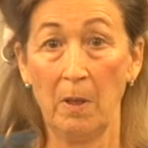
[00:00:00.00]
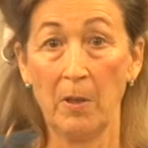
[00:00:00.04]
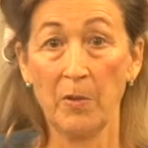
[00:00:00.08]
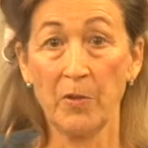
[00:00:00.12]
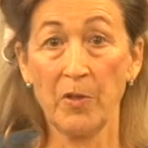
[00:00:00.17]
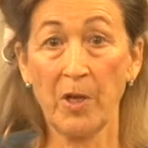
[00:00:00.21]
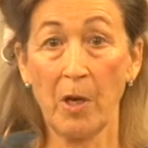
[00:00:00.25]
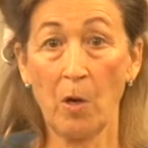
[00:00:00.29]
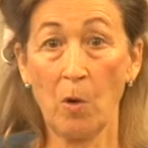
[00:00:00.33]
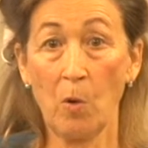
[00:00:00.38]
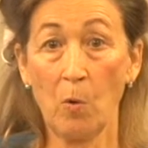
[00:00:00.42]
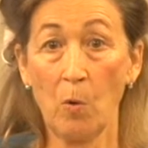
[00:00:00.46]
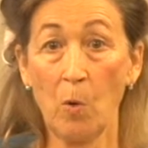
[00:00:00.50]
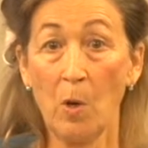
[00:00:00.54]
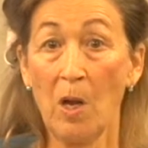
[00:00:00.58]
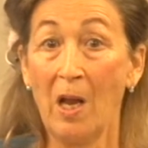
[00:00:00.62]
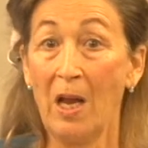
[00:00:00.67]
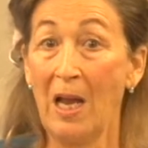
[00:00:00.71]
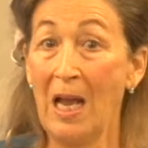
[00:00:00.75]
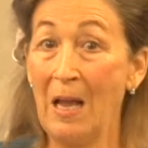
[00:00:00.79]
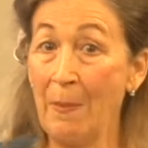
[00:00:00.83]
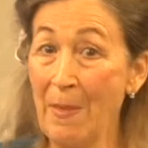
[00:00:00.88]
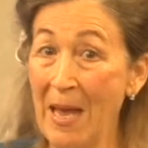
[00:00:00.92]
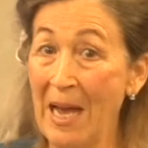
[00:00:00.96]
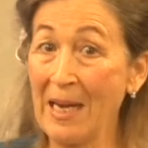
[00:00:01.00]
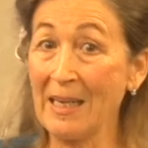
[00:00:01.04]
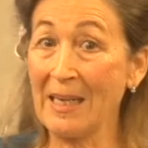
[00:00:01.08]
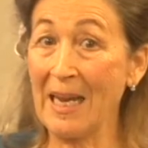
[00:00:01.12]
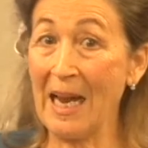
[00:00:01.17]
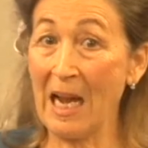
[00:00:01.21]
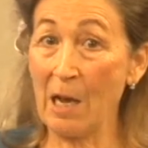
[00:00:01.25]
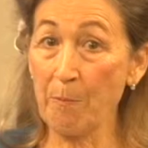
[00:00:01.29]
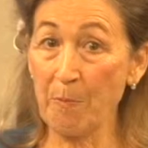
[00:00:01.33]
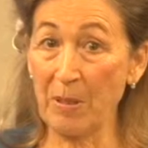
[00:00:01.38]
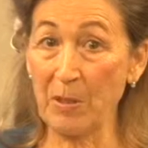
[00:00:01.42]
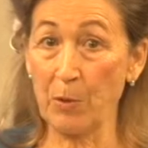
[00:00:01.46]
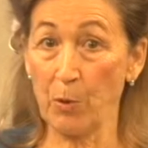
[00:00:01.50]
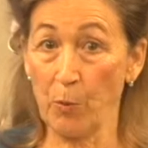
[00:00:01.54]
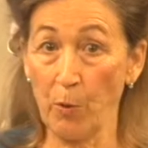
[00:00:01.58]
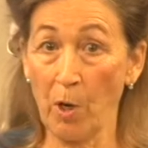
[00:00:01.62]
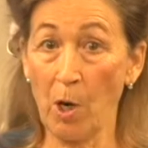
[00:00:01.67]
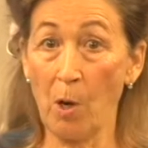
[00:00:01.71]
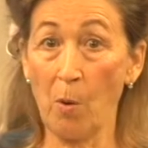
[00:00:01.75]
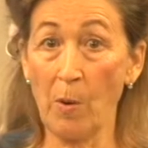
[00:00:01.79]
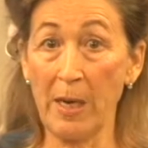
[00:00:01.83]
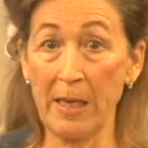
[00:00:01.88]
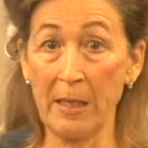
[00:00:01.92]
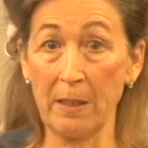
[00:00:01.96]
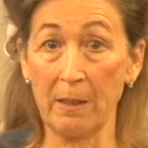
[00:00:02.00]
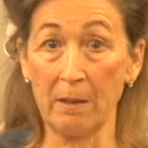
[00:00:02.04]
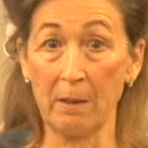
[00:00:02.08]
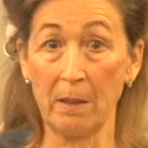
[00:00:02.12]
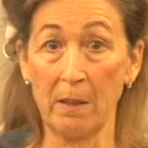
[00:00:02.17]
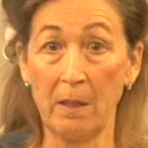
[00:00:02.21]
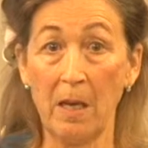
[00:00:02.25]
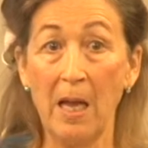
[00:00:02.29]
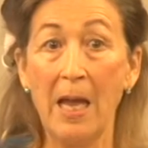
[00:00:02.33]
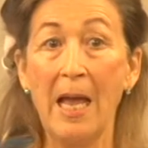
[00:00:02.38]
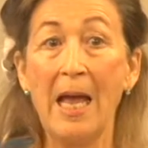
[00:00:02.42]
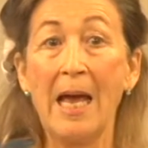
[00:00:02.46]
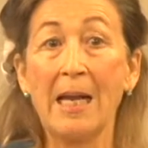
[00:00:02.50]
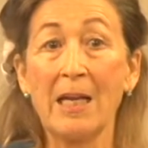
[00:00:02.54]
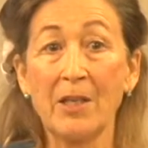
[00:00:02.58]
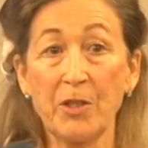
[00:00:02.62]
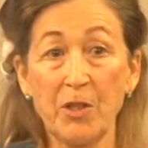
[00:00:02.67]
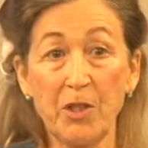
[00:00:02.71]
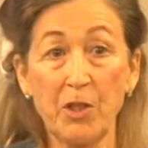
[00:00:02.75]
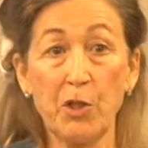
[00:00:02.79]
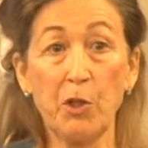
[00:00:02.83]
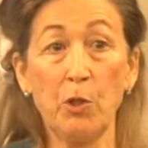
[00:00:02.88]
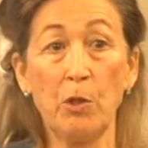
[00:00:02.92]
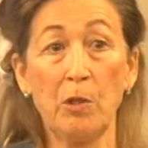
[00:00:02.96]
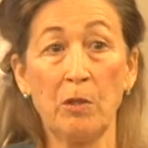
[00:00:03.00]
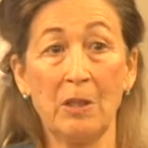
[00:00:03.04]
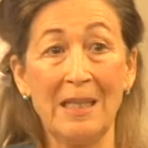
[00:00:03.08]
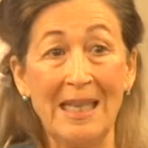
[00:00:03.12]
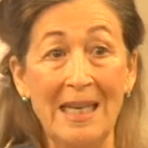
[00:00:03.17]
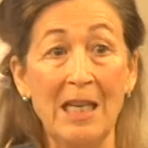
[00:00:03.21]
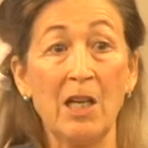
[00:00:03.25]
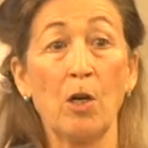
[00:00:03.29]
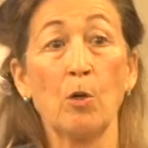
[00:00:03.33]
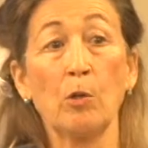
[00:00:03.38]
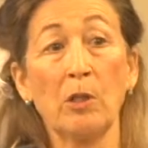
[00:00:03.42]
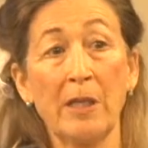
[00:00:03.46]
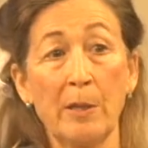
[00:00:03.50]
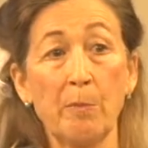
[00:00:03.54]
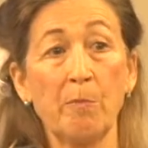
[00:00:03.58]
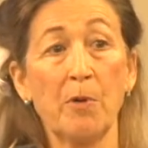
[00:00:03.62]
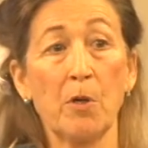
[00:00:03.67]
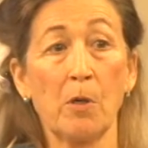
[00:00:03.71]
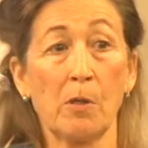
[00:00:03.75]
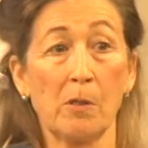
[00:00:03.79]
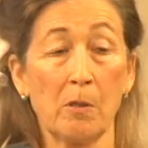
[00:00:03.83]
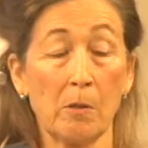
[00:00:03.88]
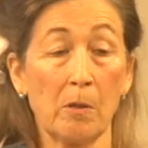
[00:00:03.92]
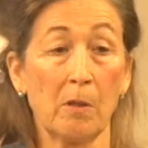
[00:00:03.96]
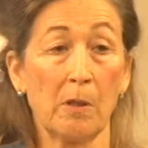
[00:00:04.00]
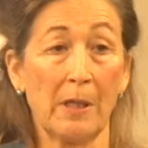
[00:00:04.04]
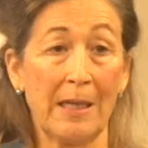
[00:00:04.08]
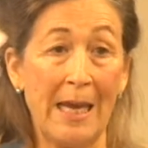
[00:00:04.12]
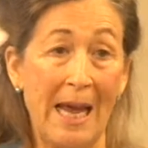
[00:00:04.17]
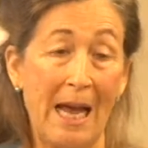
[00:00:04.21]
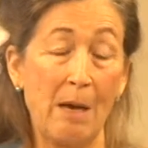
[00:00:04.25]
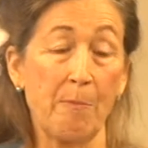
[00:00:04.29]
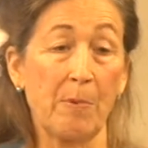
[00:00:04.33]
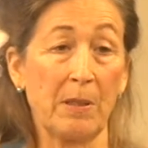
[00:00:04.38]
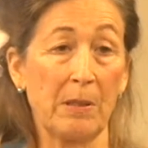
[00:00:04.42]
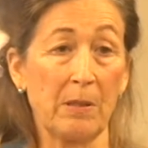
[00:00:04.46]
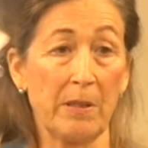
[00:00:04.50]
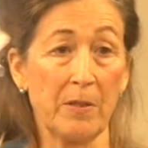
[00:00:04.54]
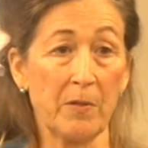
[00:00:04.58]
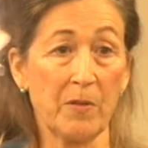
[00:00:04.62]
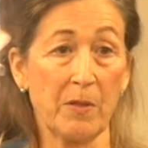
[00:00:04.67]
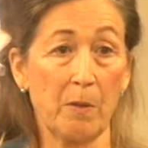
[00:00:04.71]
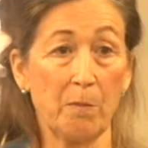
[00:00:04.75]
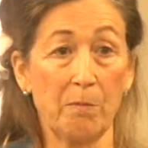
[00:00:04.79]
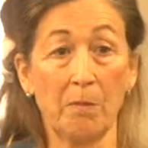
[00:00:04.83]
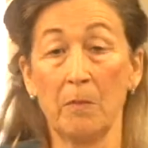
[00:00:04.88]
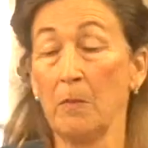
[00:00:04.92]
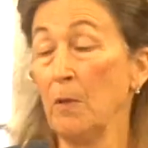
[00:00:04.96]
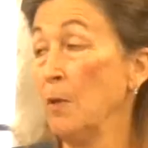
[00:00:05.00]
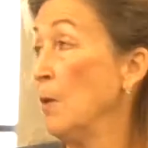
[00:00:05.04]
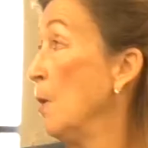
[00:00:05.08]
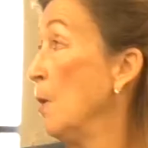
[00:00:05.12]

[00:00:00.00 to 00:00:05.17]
So, and that gap is growing, and it's due to neoliberal capitalism,